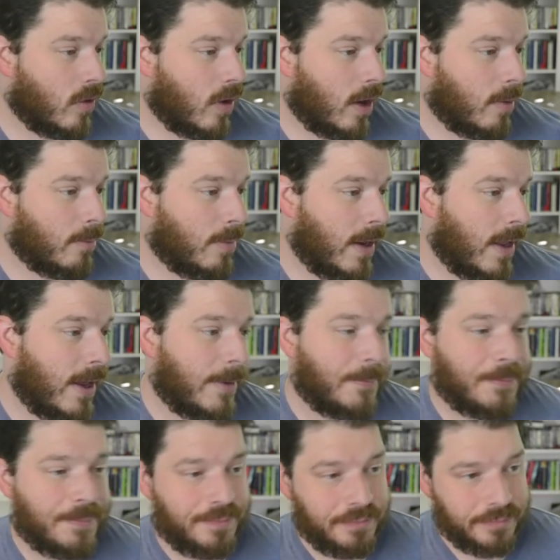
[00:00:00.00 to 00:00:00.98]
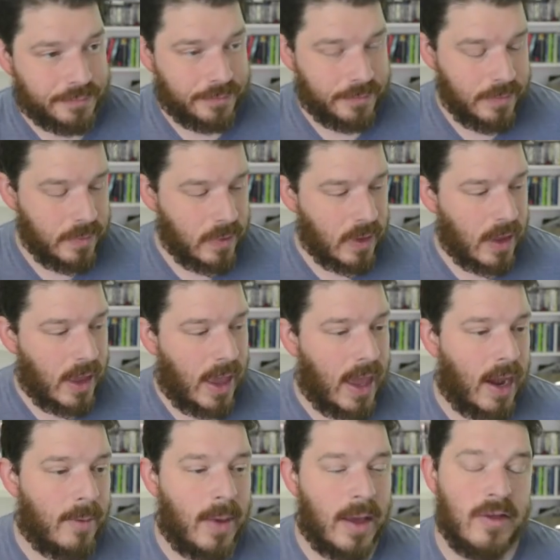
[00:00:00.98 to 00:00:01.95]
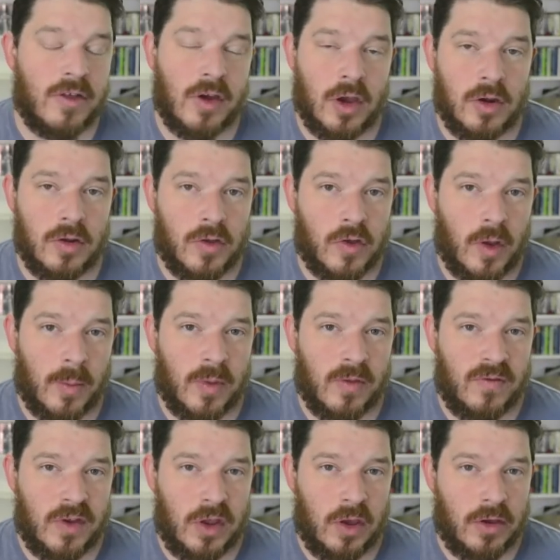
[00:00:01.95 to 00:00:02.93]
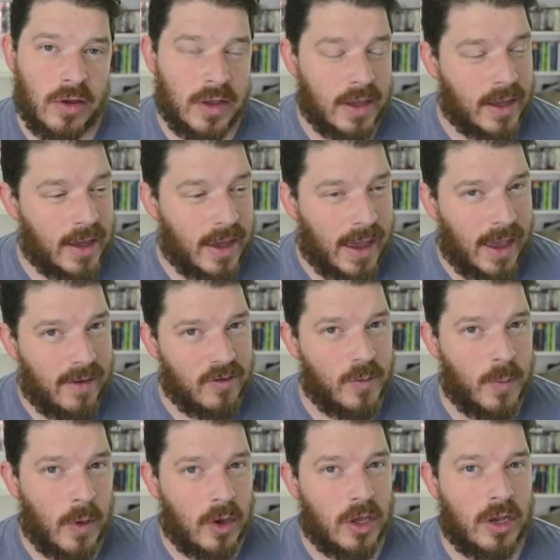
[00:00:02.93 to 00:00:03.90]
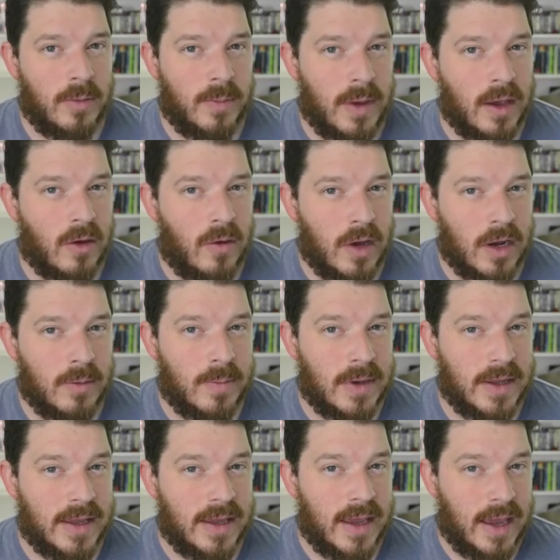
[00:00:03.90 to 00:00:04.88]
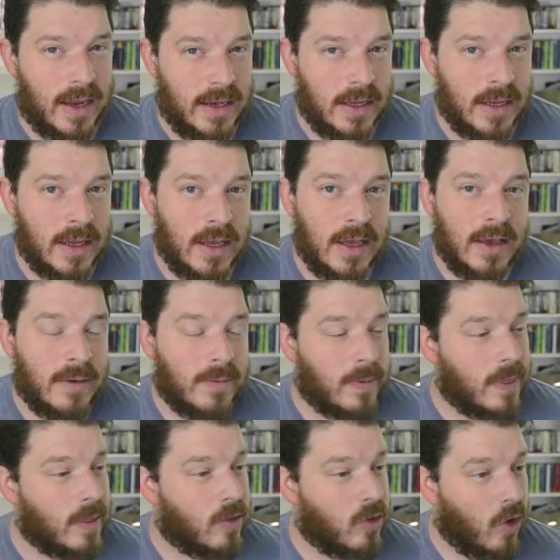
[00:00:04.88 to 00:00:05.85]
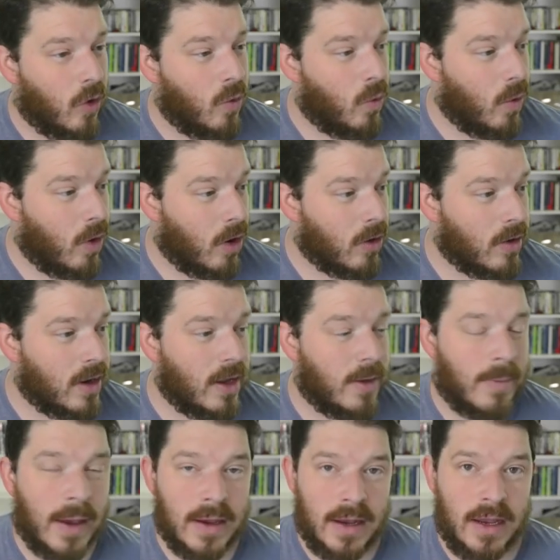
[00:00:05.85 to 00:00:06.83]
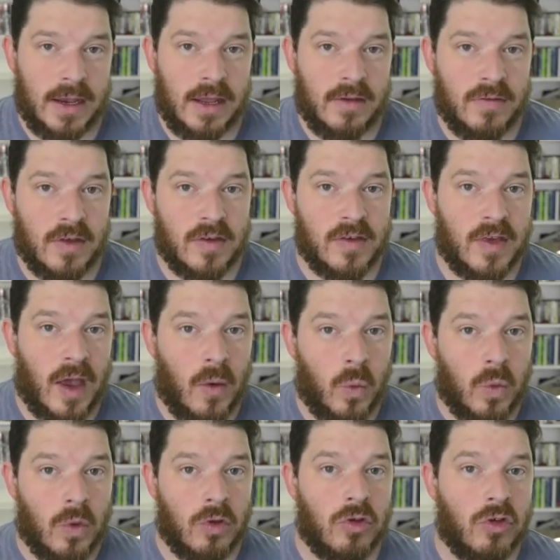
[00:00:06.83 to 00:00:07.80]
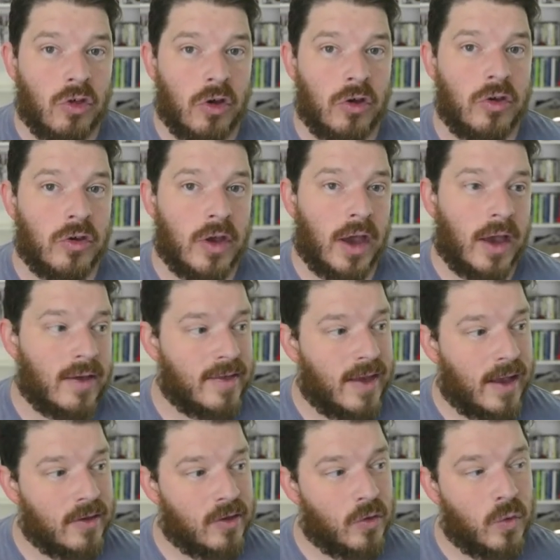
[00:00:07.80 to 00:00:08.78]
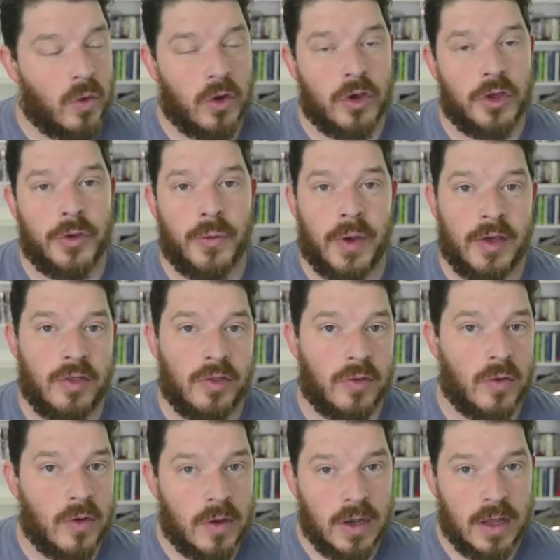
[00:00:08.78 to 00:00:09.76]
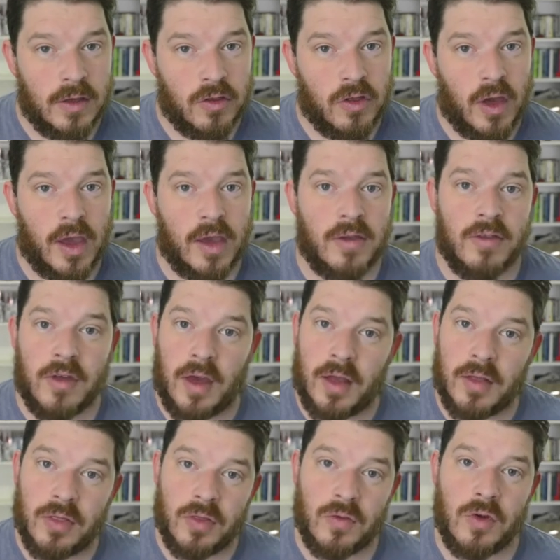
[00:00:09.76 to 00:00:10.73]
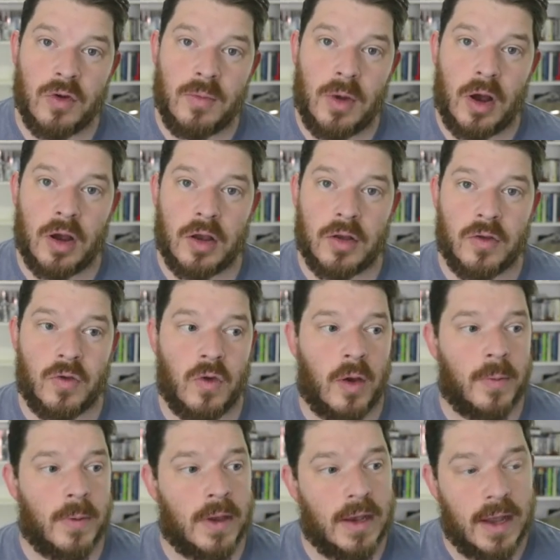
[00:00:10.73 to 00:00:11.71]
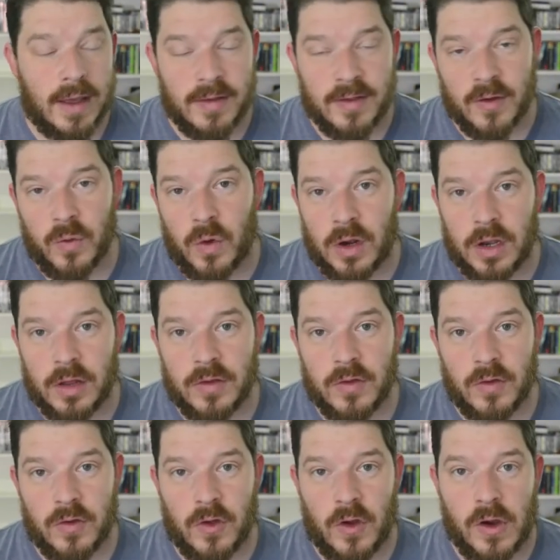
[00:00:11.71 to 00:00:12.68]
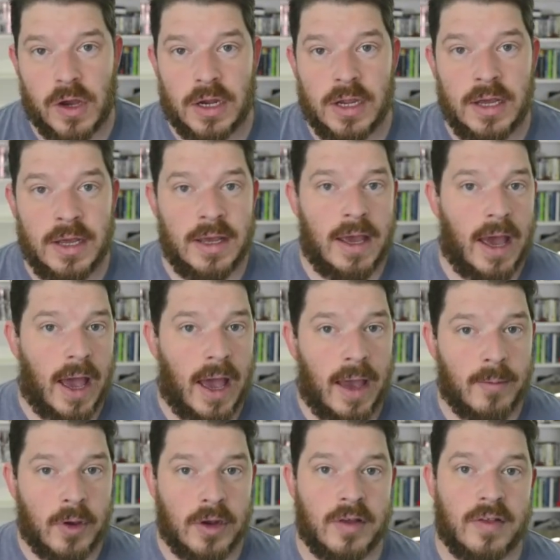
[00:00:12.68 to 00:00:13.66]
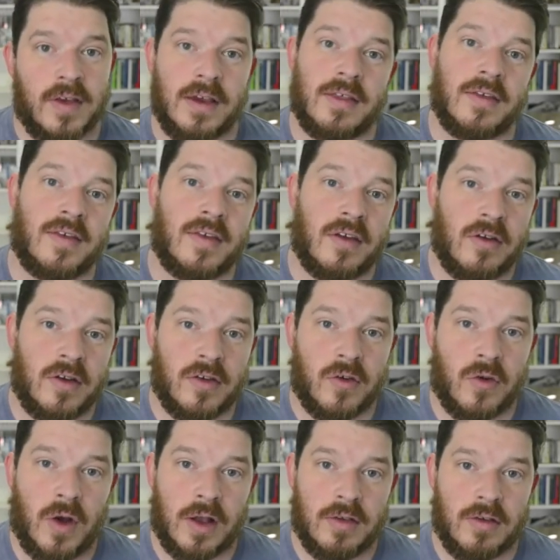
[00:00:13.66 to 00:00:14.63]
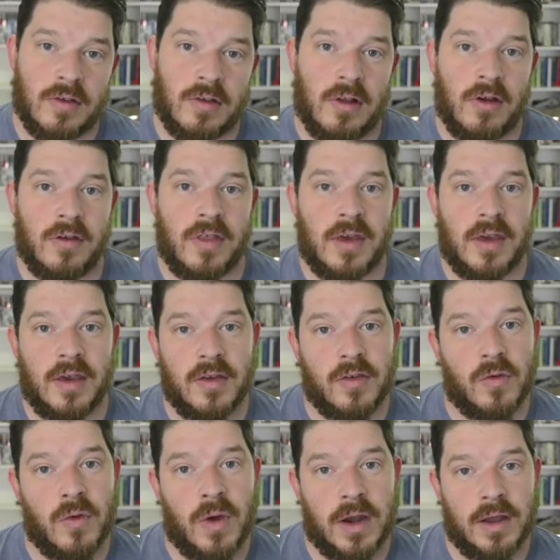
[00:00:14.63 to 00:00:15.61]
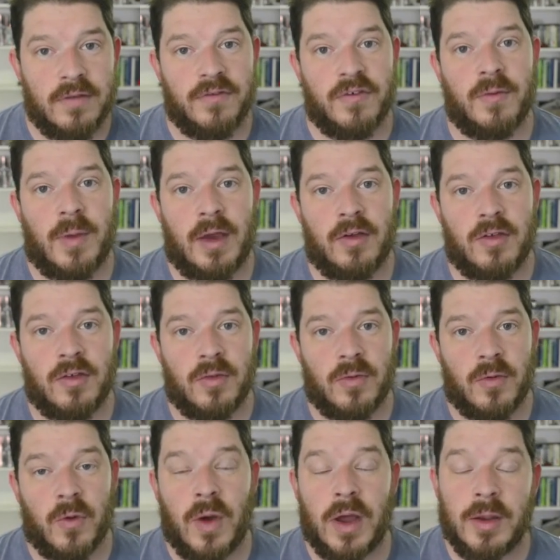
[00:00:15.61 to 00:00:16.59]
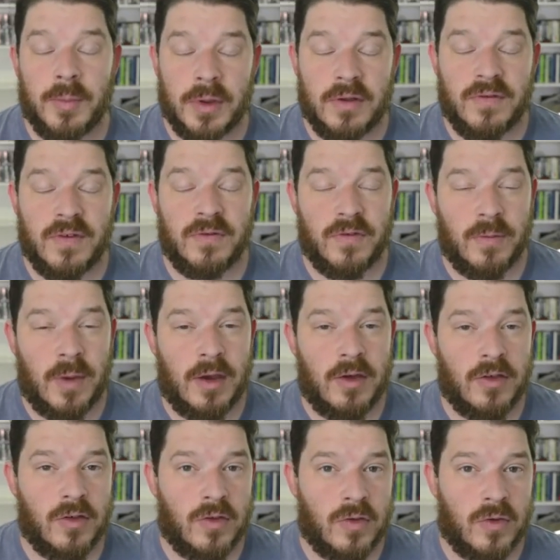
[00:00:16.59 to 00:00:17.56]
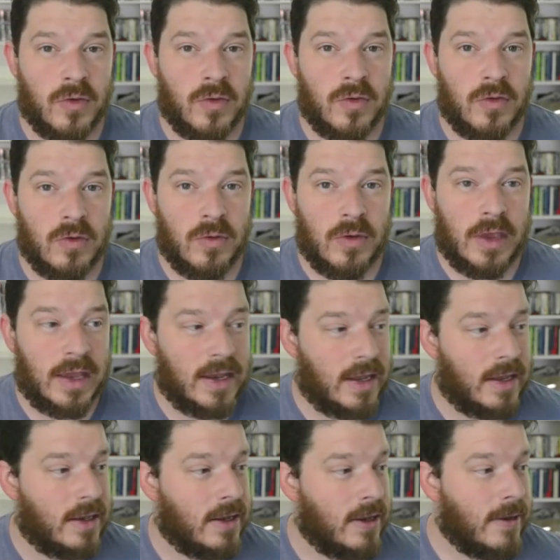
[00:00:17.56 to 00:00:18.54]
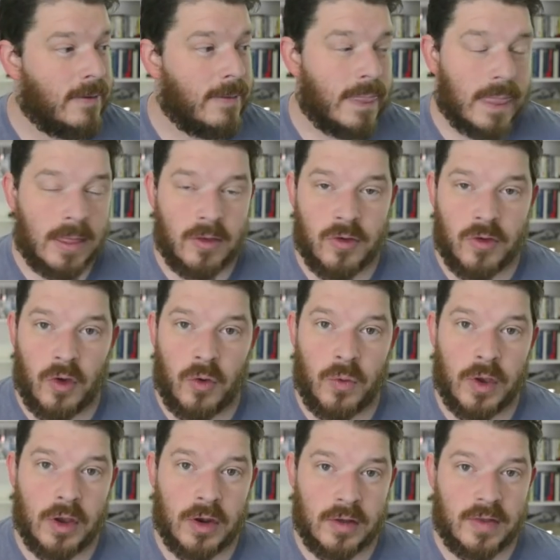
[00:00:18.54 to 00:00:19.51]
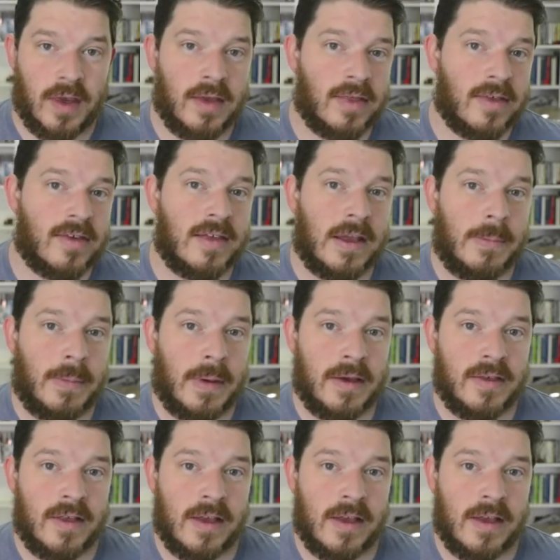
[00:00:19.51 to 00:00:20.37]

play. And I'm actually going to stop the video here. I have spoken about quite a bit again. Don't worry about any of this. I will show you guys how to work your way through an exchange and through a market swap, connecting wallets and so on. I am going to take the series quite slow. There is quite a bit of information to get in. So we're going to take this step by step,